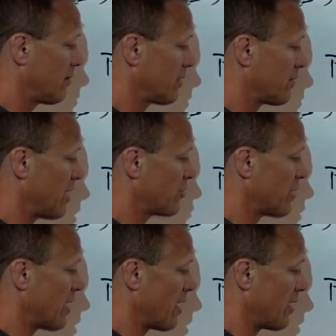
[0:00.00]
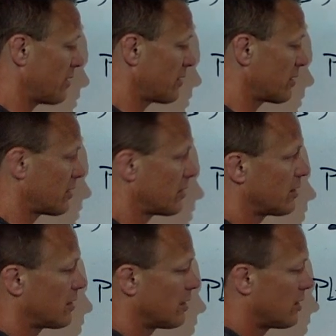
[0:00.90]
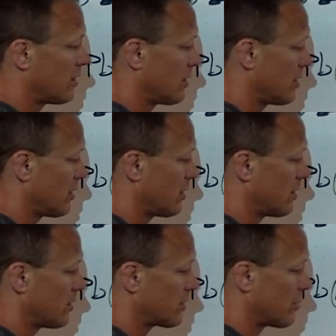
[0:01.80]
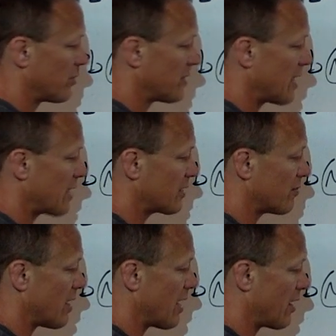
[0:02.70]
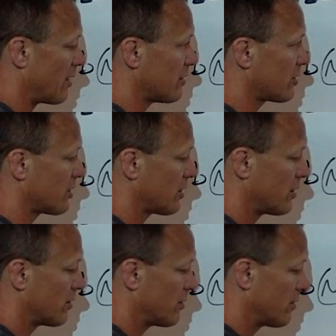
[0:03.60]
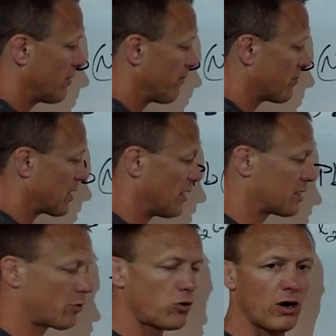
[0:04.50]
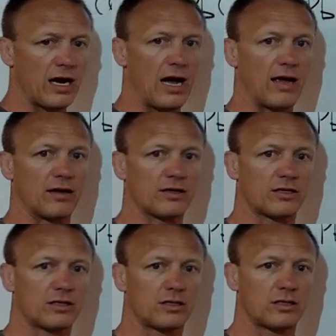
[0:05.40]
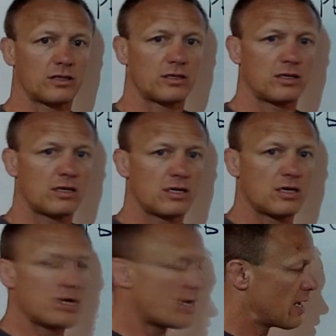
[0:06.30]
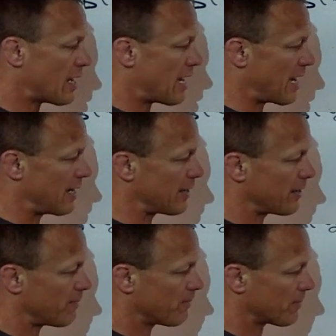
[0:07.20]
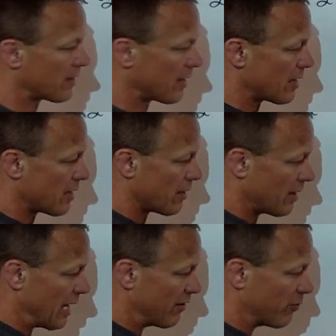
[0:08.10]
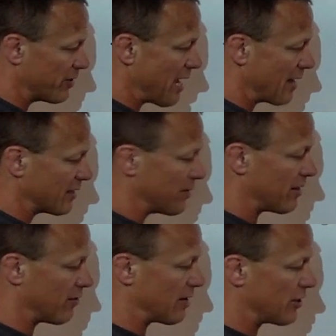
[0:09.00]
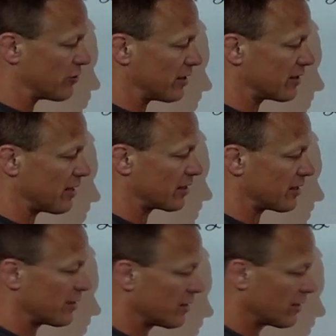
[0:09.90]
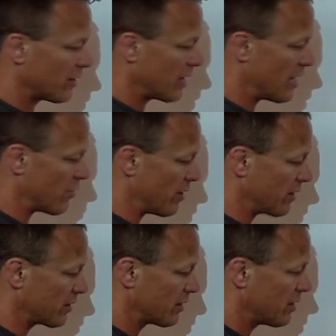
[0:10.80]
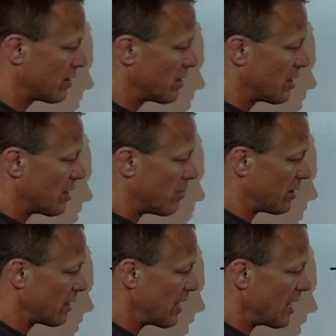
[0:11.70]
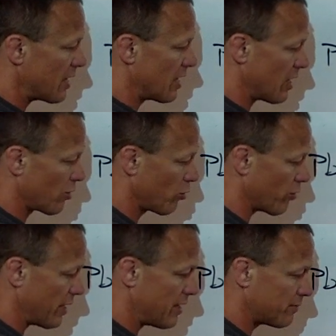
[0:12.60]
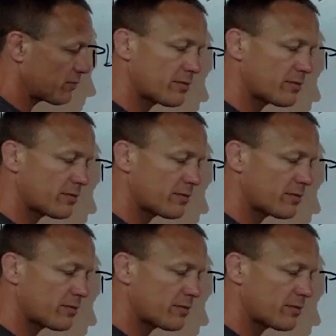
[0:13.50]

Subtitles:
some nitrate ions, some potassium ions, and some chloride ions. And anything with potassium, anything with nitrate stays aqueous. But lead and chlorine,